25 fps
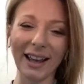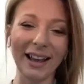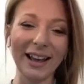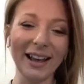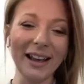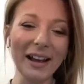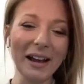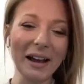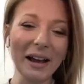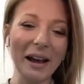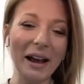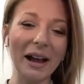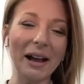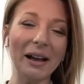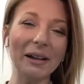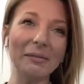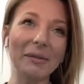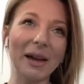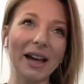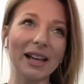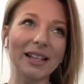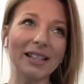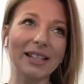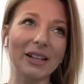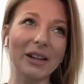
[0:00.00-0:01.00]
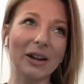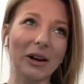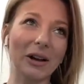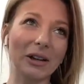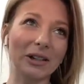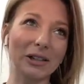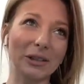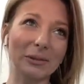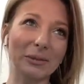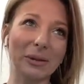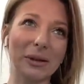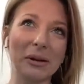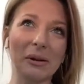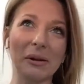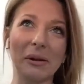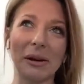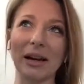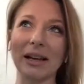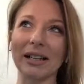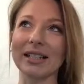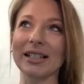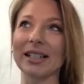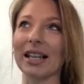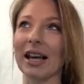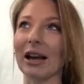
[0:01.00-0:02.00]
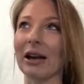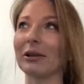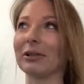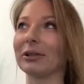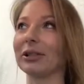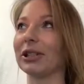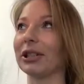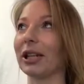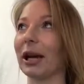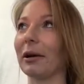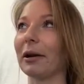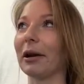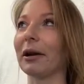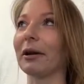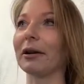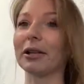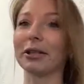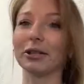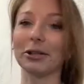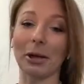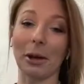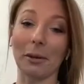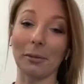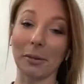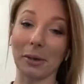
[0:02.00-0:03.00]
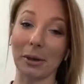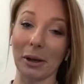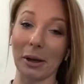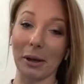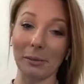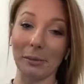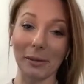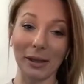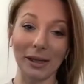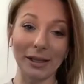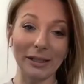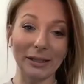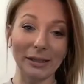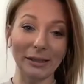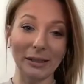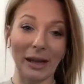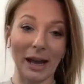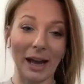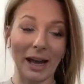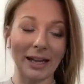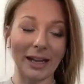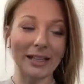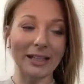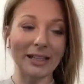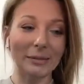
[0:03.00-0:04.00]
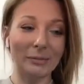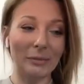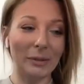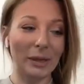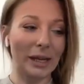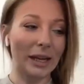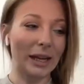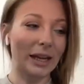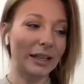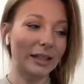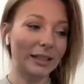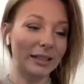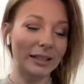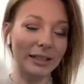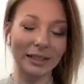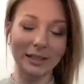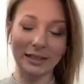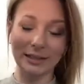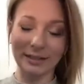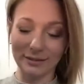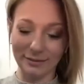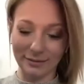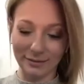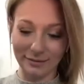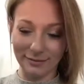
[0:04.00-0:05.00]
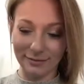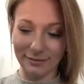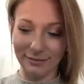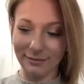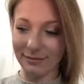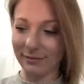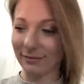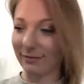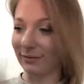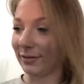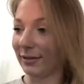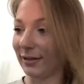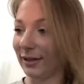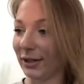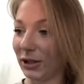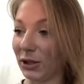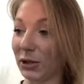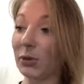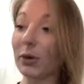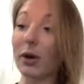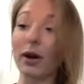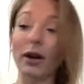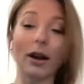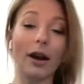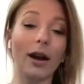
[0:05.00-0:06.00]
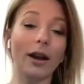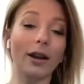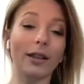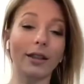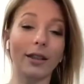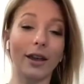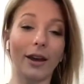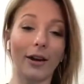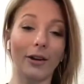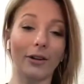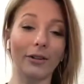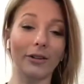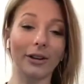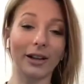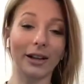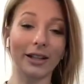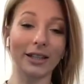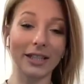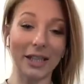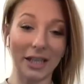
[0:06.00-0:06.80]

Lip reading: as an entrepreneur. So shout out or drop a comment, you guys, because you are not alone. I'll tell